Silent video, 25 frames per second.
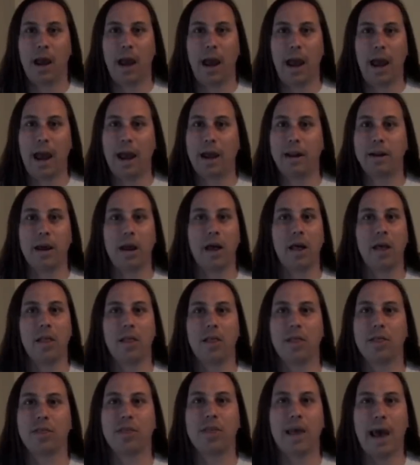and
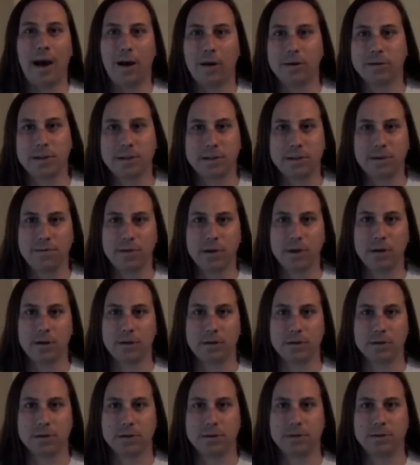thousands of
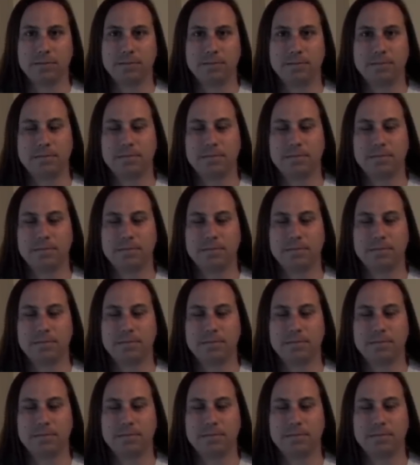views.